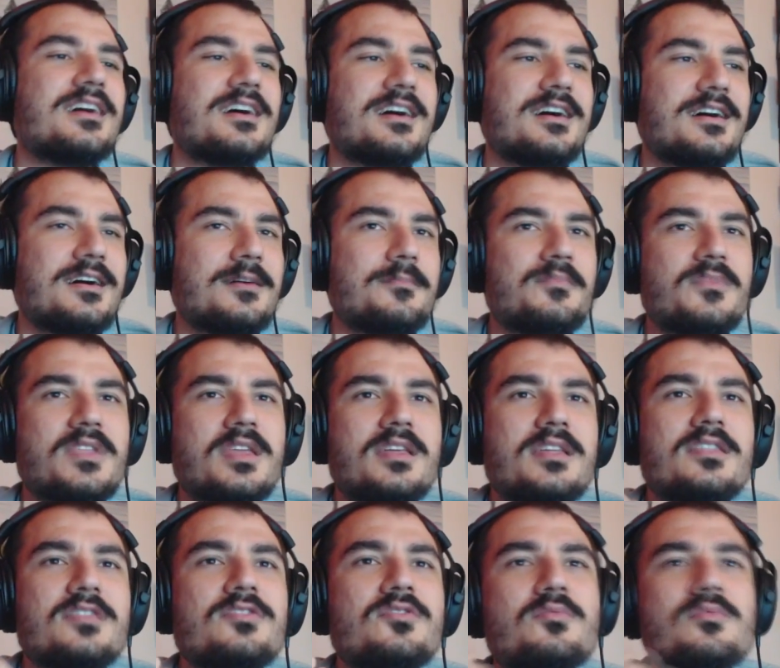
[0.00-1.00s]
Um,
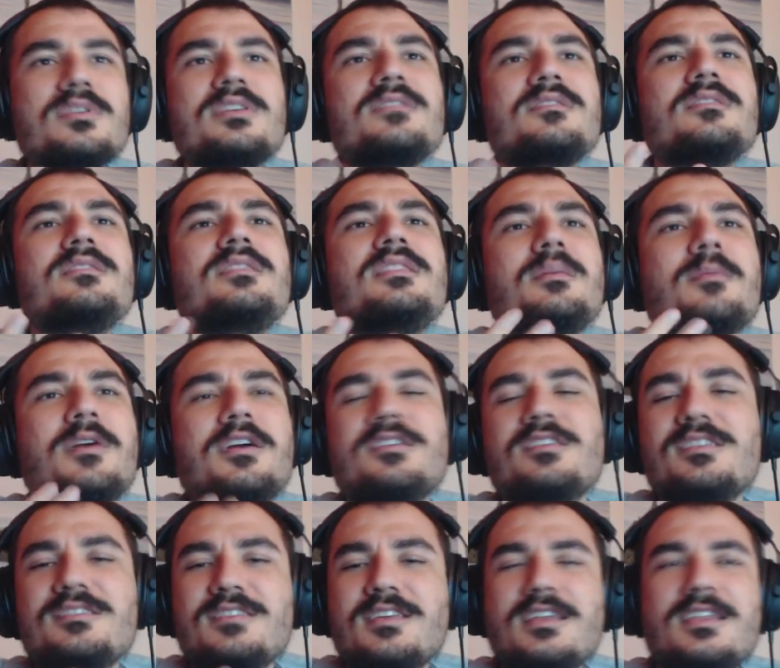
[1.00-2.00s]
the reason the amount of
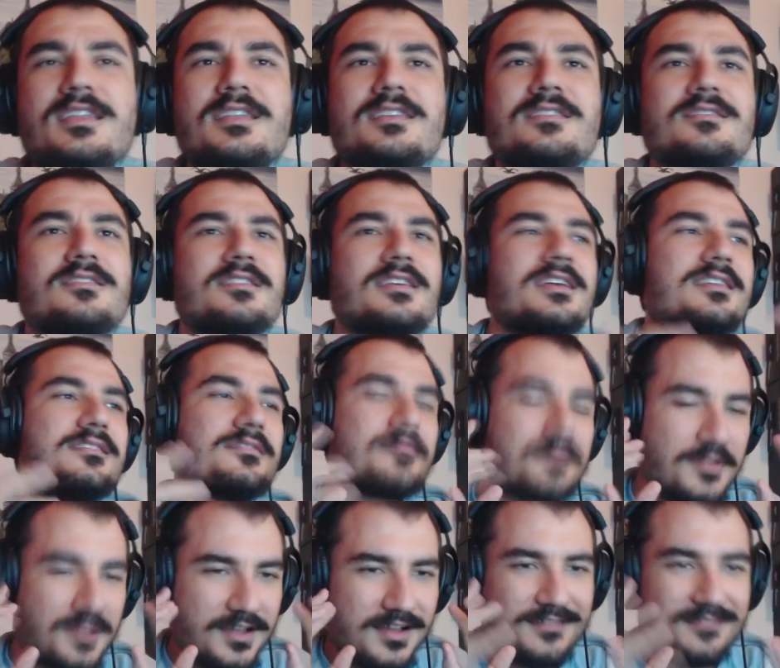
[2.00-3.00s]
dust I need is, is
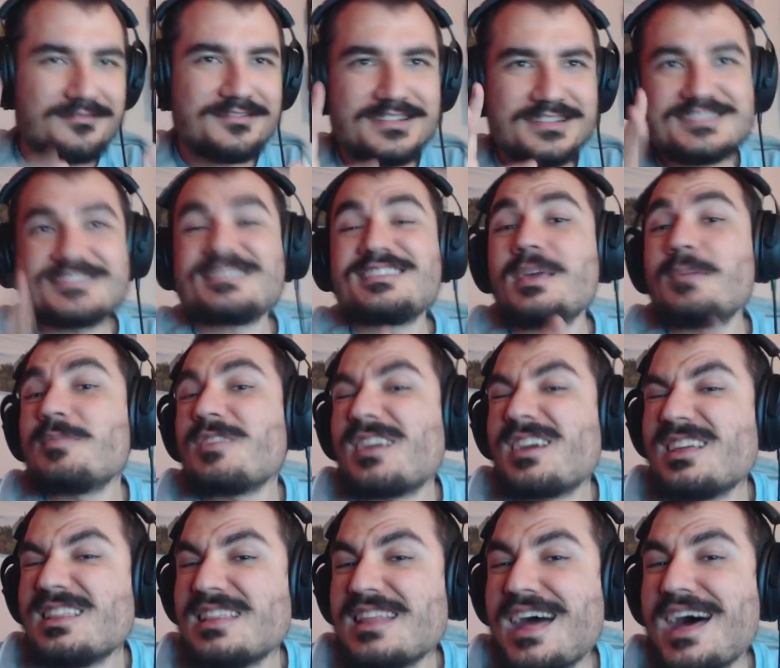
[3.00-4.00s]
it seems like
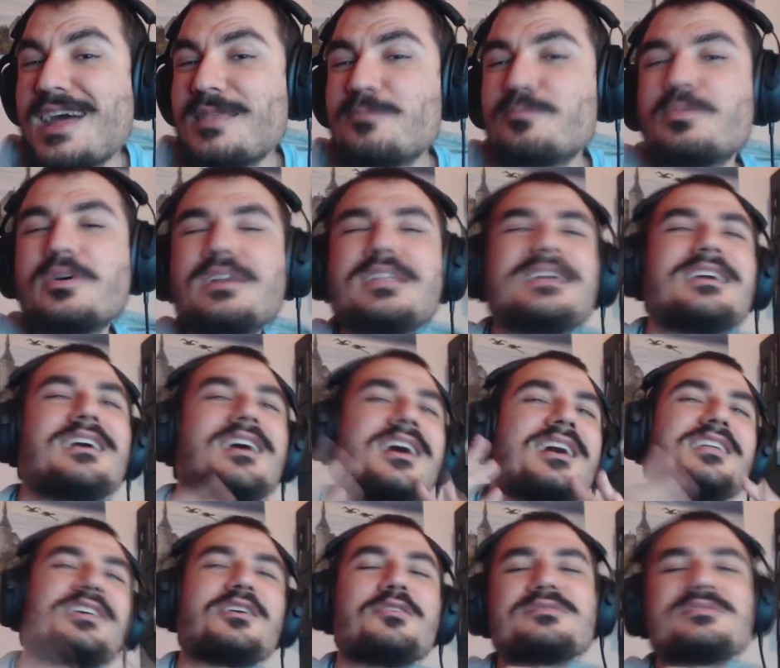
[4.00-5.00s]
a lot, but it
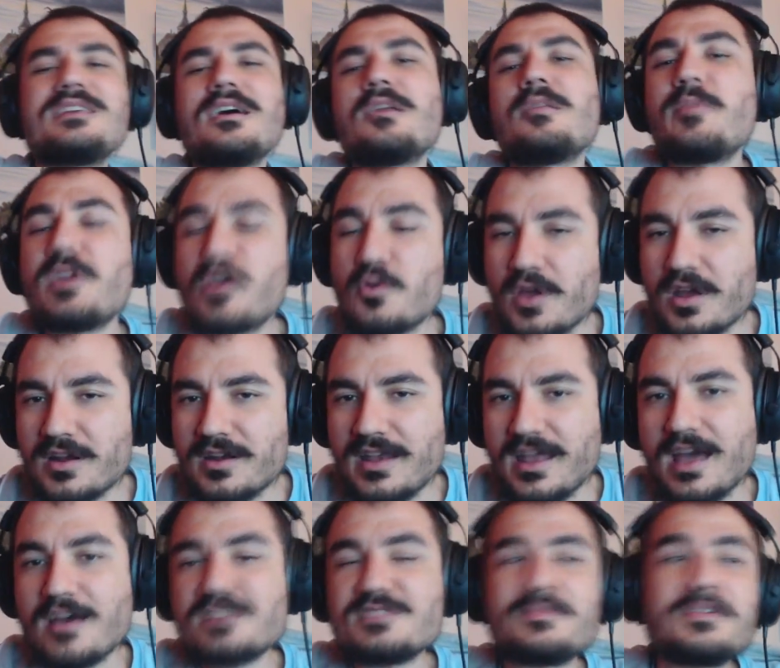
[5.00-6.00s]
kind of goes down a bit quicker
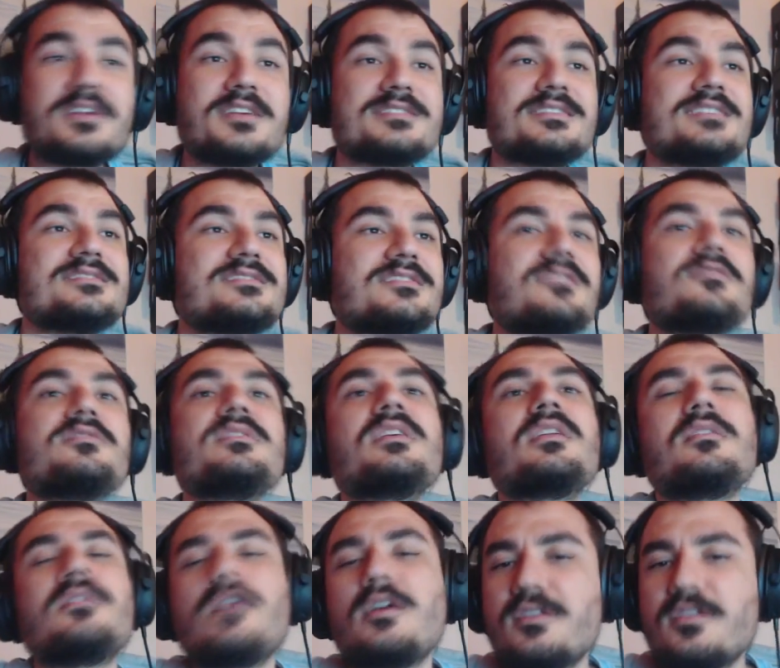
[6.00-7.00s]
now is because I still need
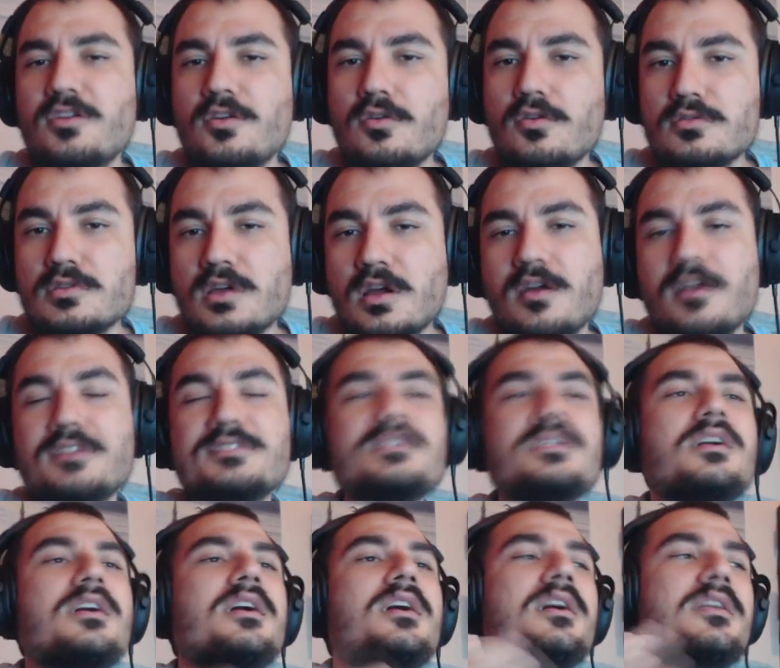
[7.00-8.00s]
a lot of the golden cards.
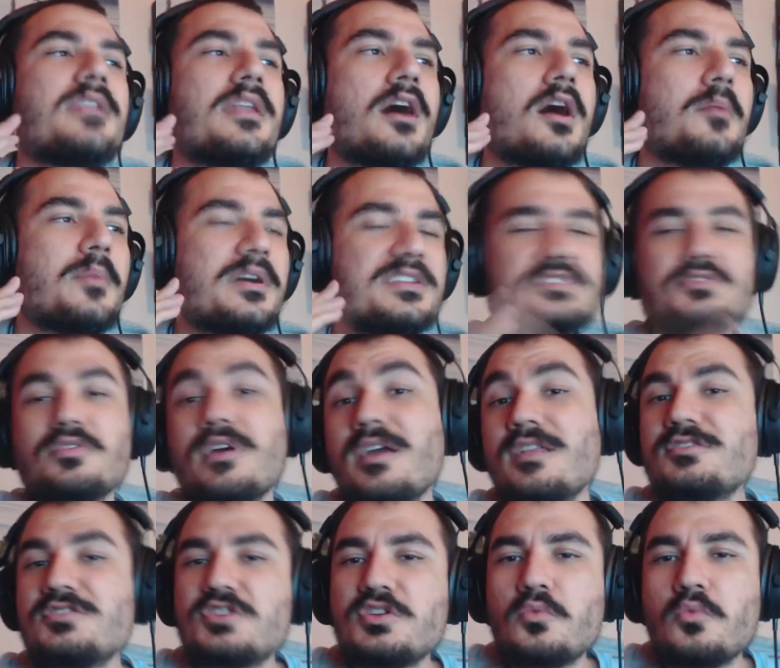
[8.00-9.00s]
Now, my
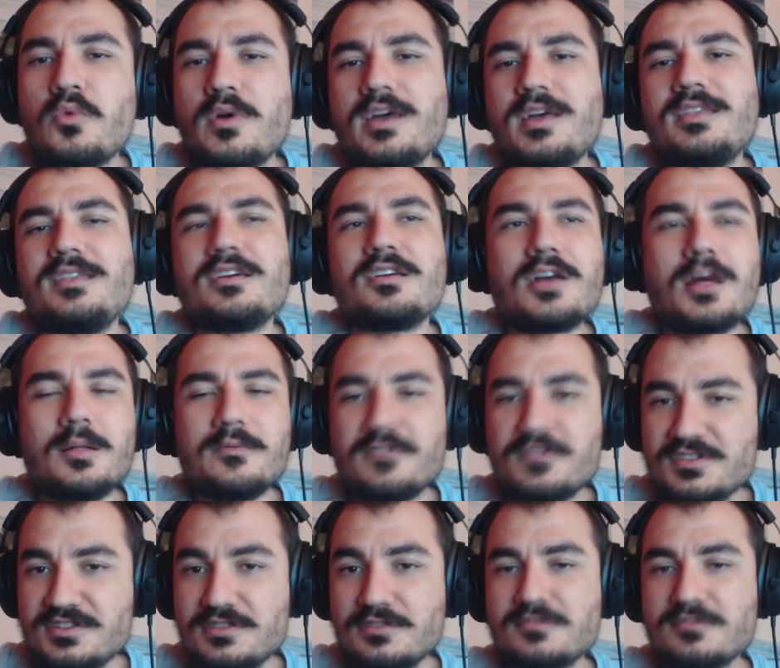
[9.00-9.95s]
strategy when Goblins versus.